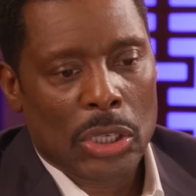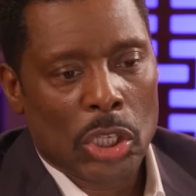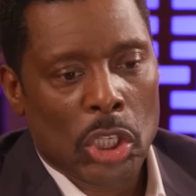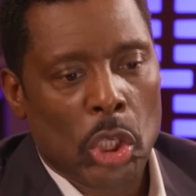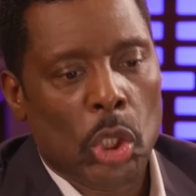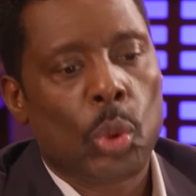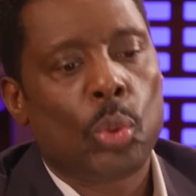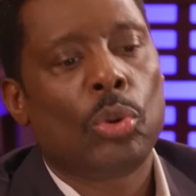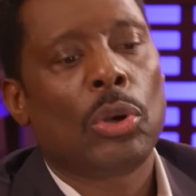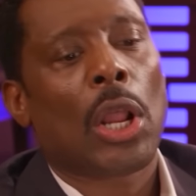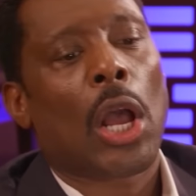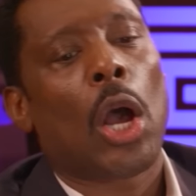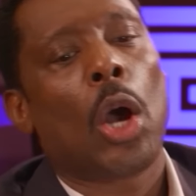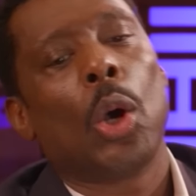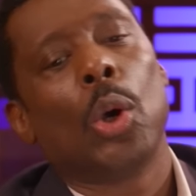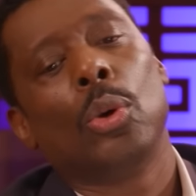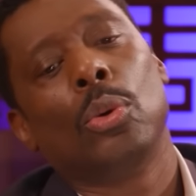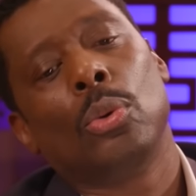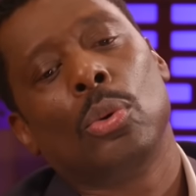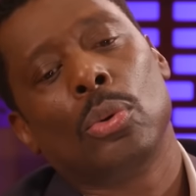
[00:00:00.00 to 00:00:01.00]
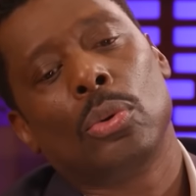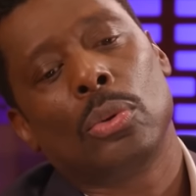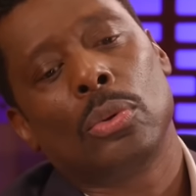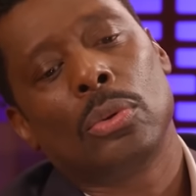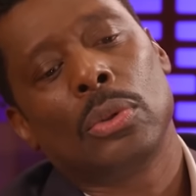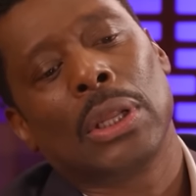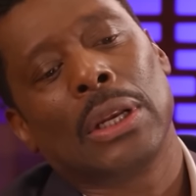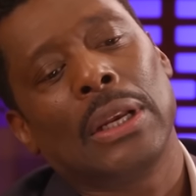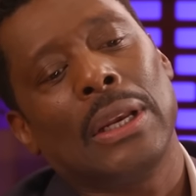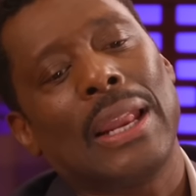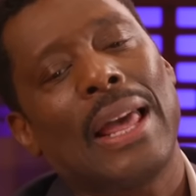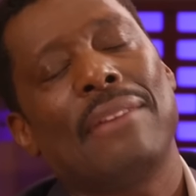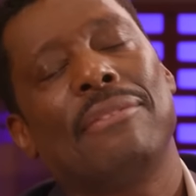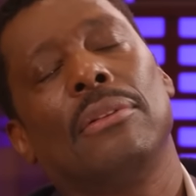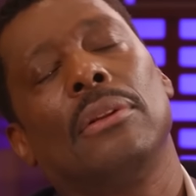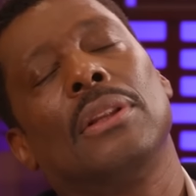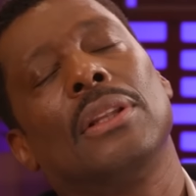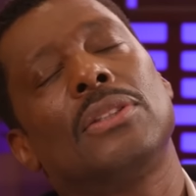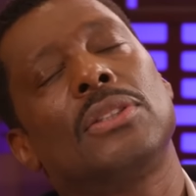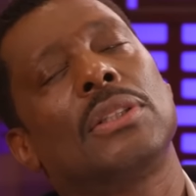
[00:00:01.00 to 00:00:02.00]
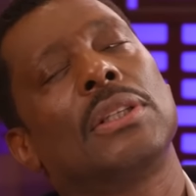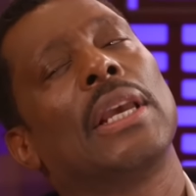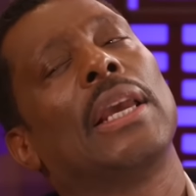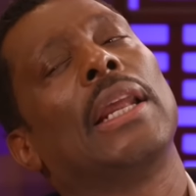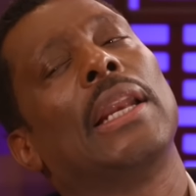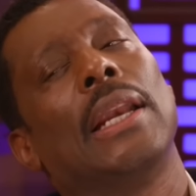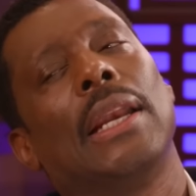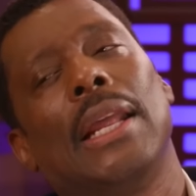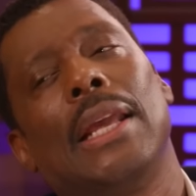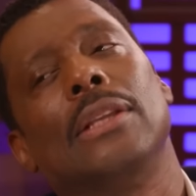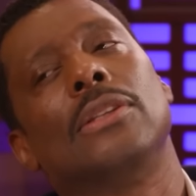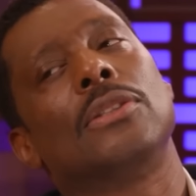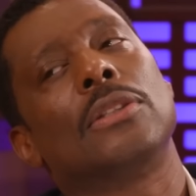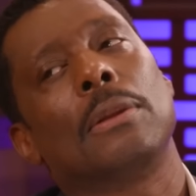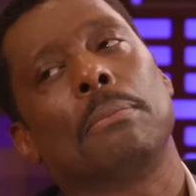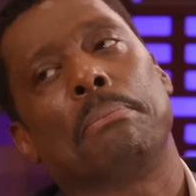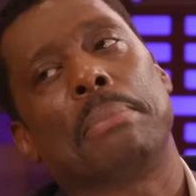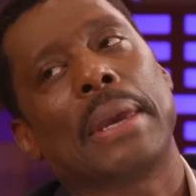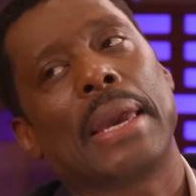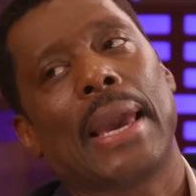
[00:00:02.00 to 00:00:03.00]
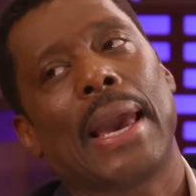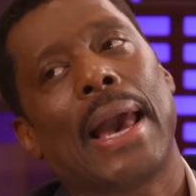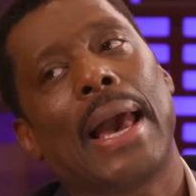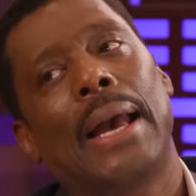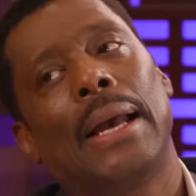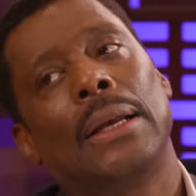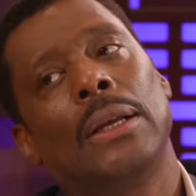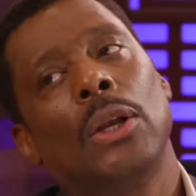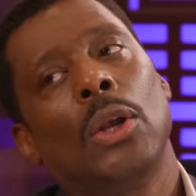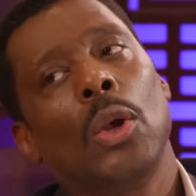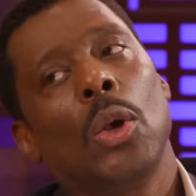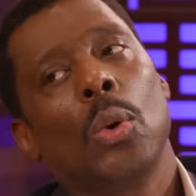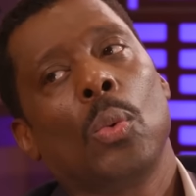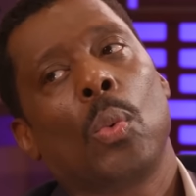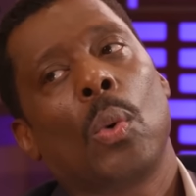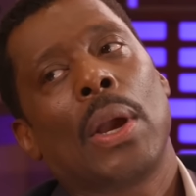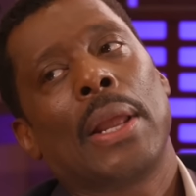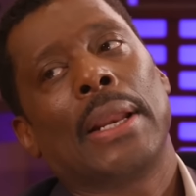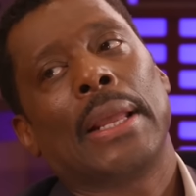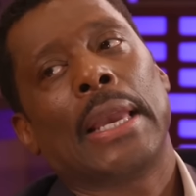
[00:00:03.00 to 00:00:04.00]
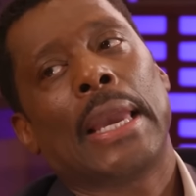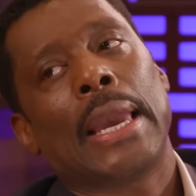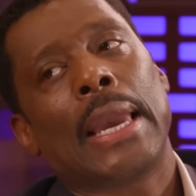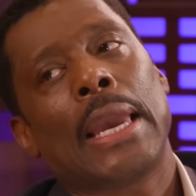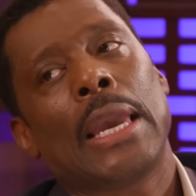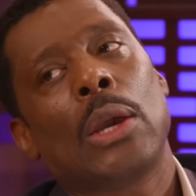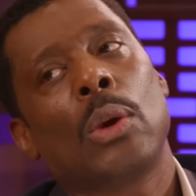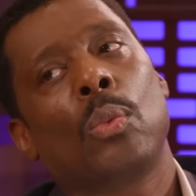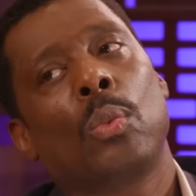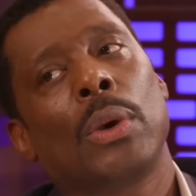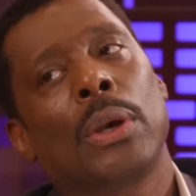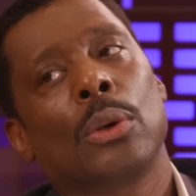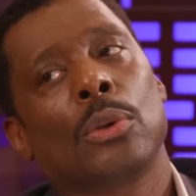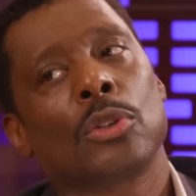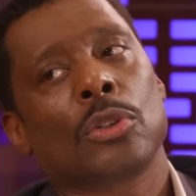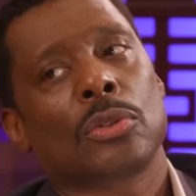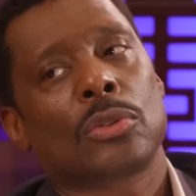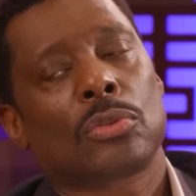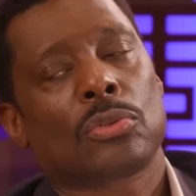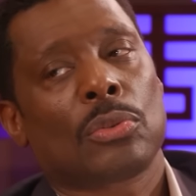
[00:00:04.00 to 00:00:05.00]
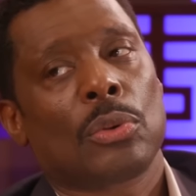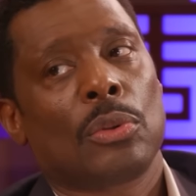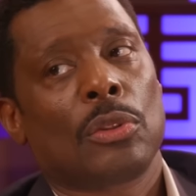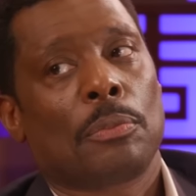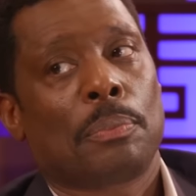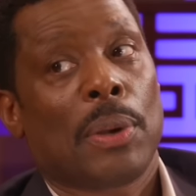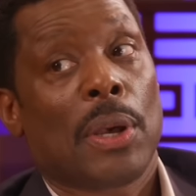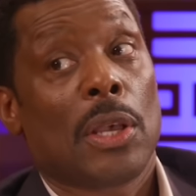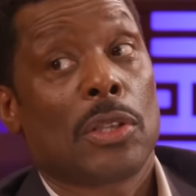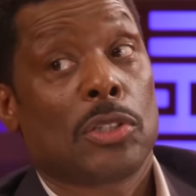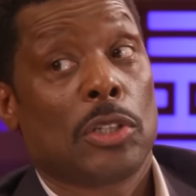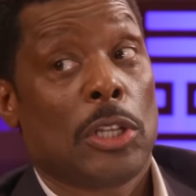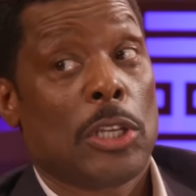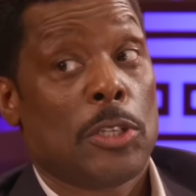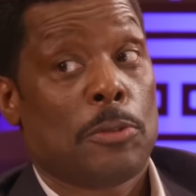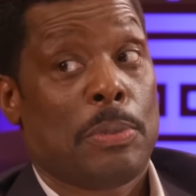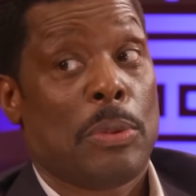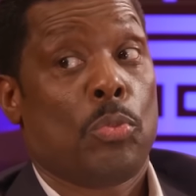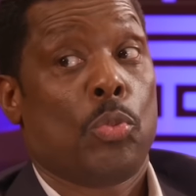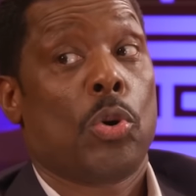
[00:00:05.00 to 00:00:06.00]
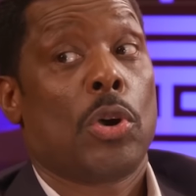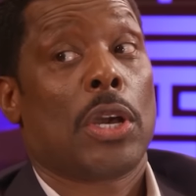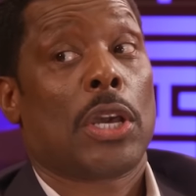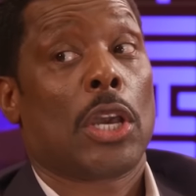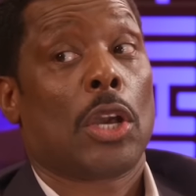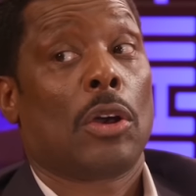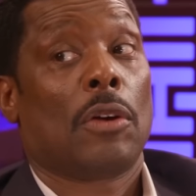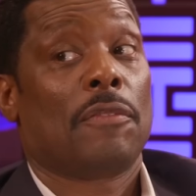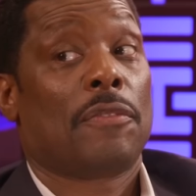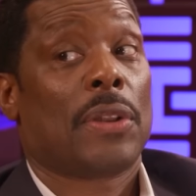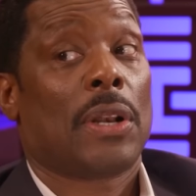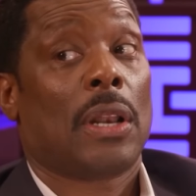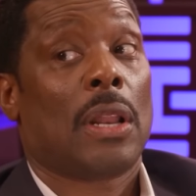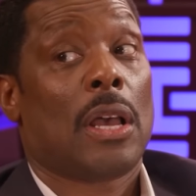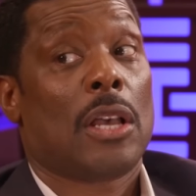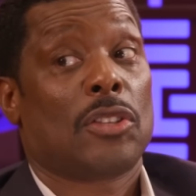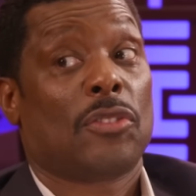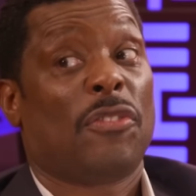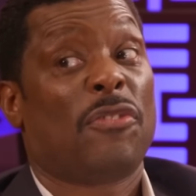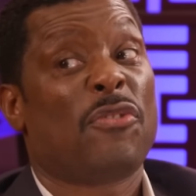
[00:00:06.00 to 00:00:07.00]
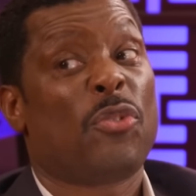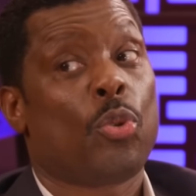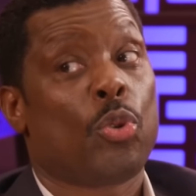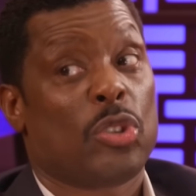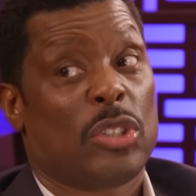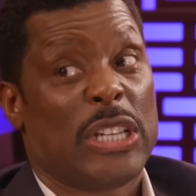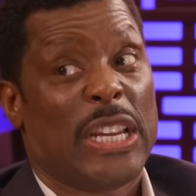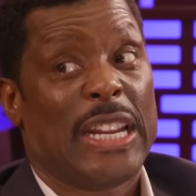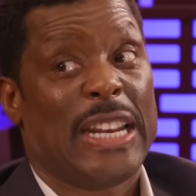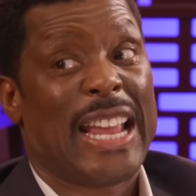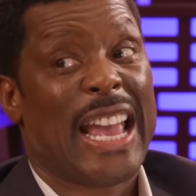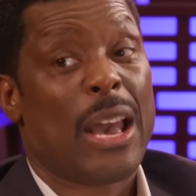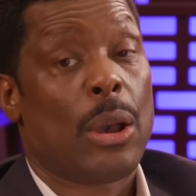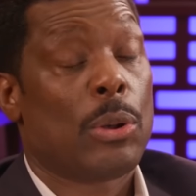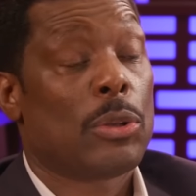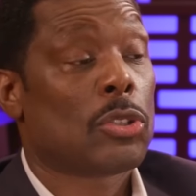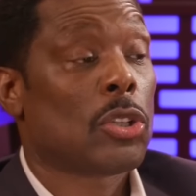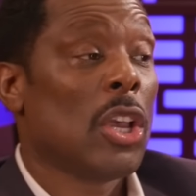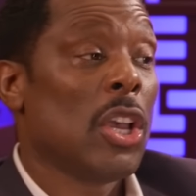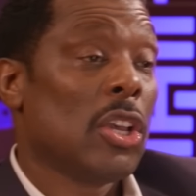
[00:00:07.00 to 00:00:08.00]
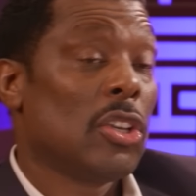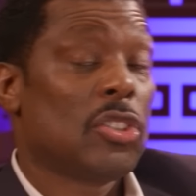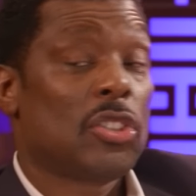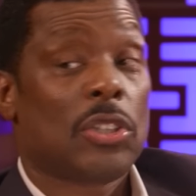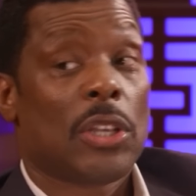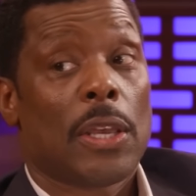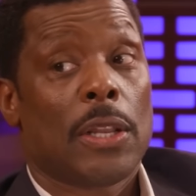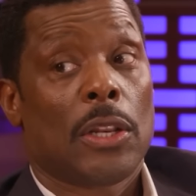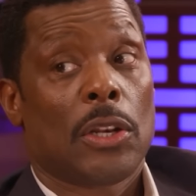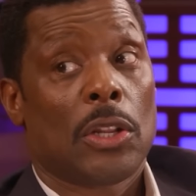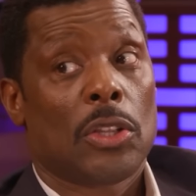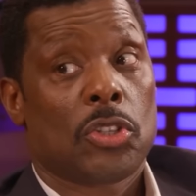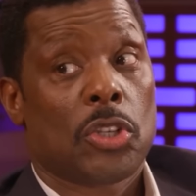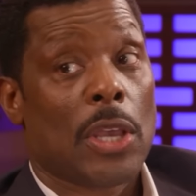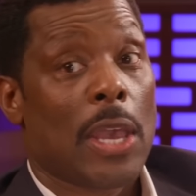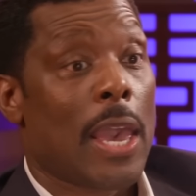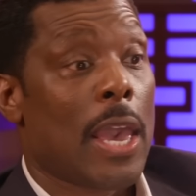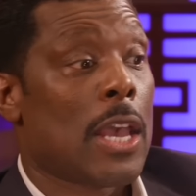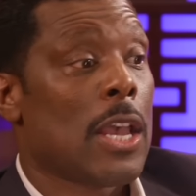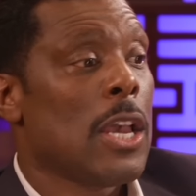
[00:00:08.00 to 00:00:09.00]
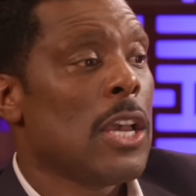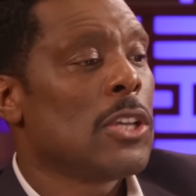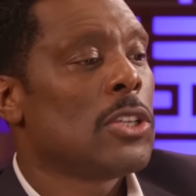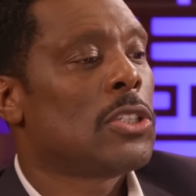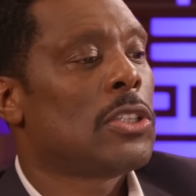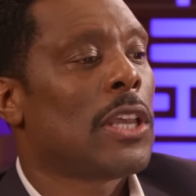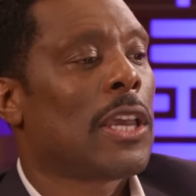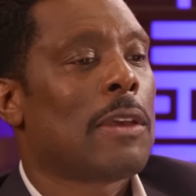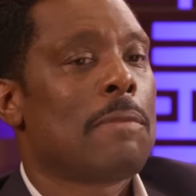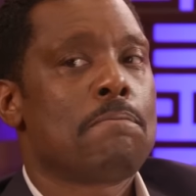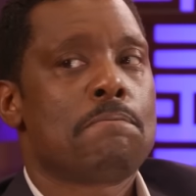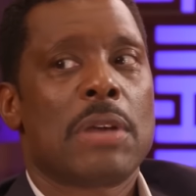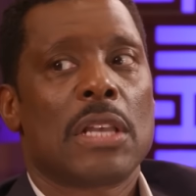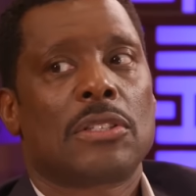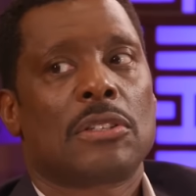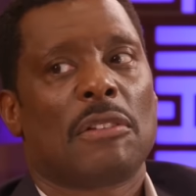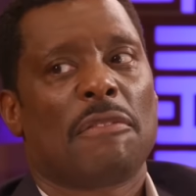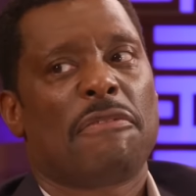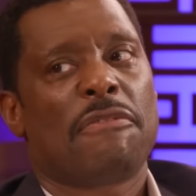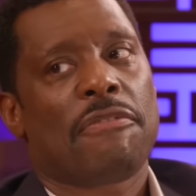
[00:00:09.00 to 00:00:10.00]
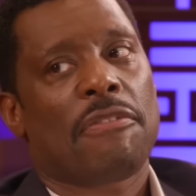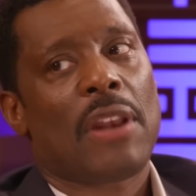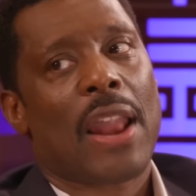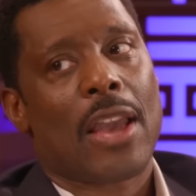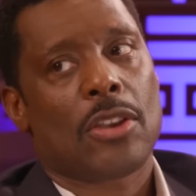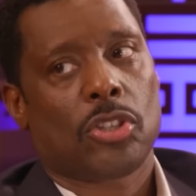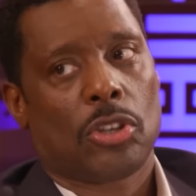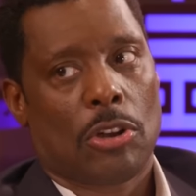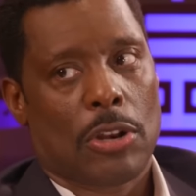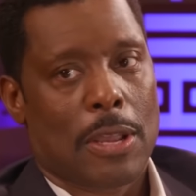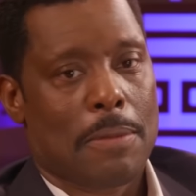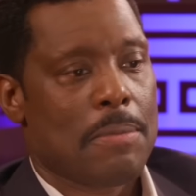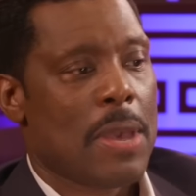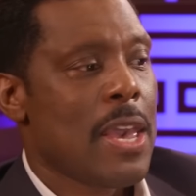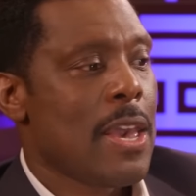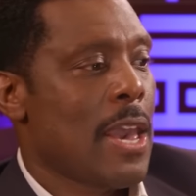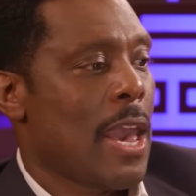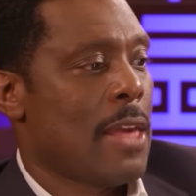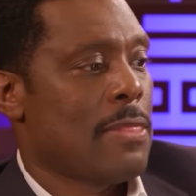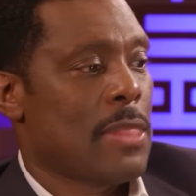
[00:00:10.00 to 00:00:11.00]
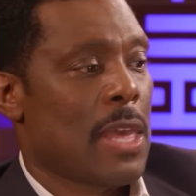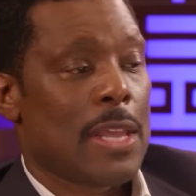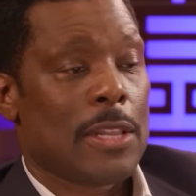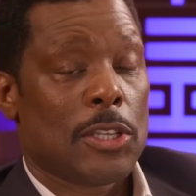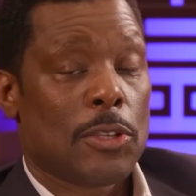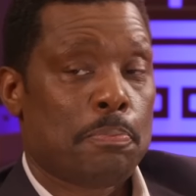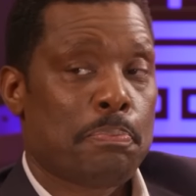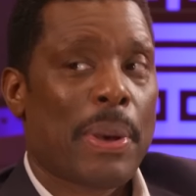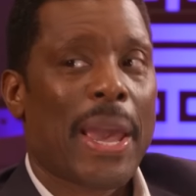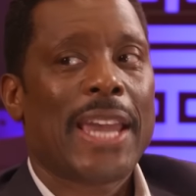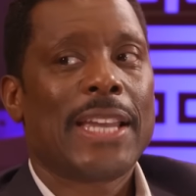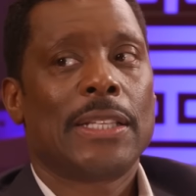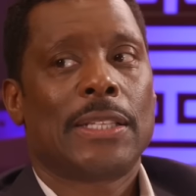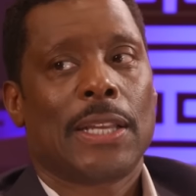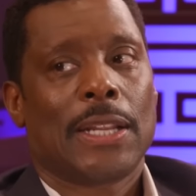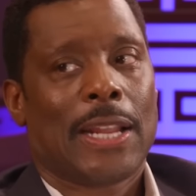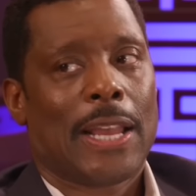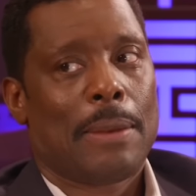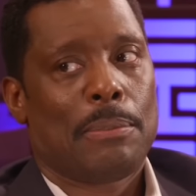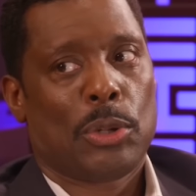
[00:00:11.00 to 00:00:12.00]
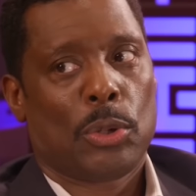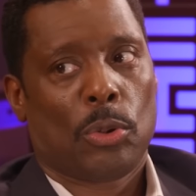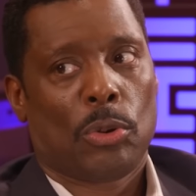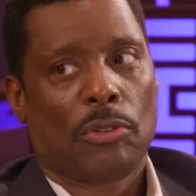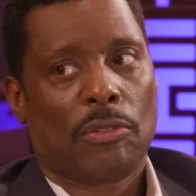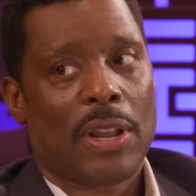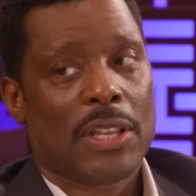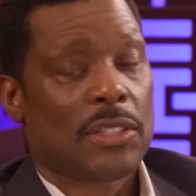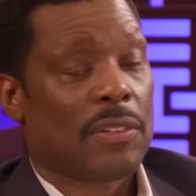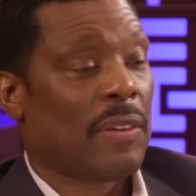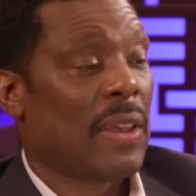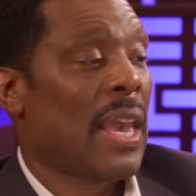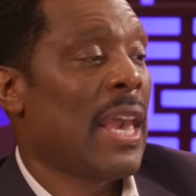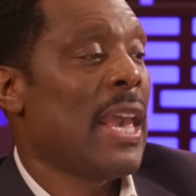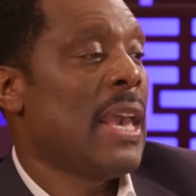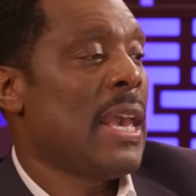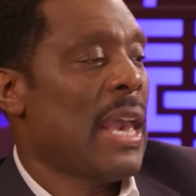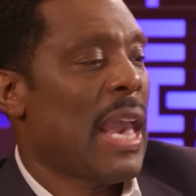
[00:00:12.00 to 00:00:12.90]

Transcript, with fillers: you know the level the scene needs to be at when he wheels through the person he's been working on for the last 14 hours, sitting in a chair, sticking bits of flesh on him, and then he's painted him and all the rest of it.